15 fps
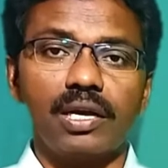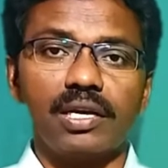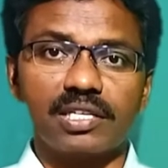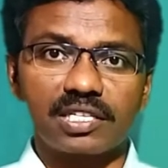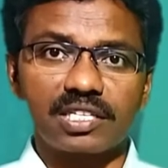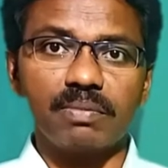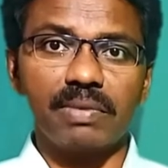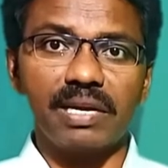In
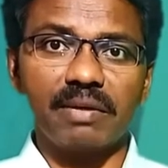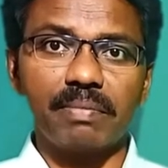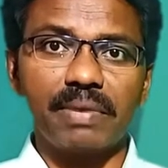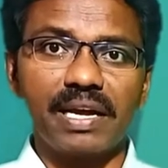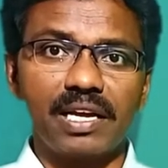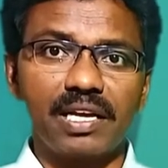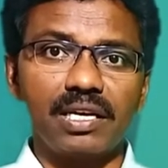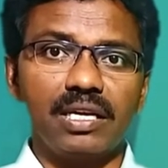a similar
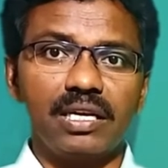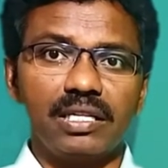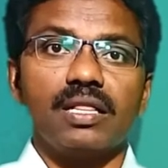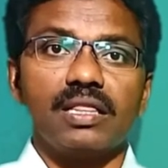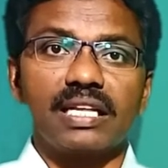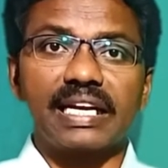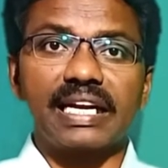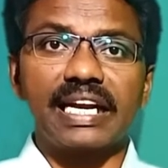manner,
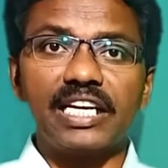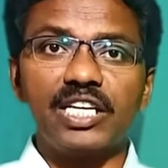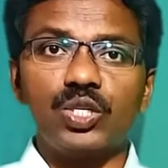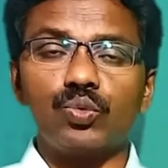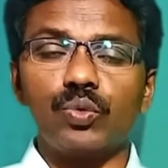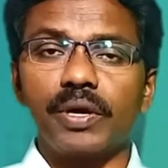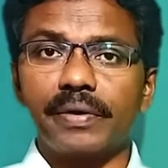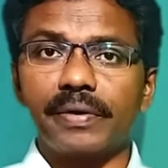the
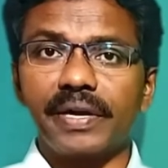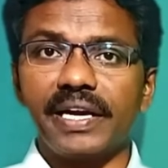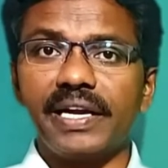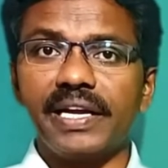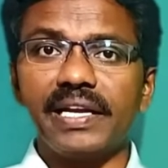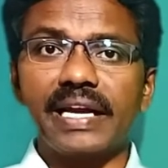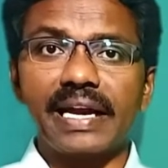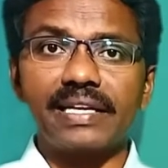kids were
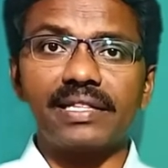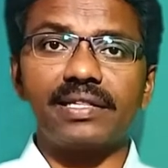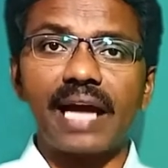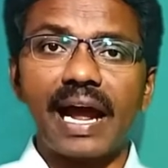reading at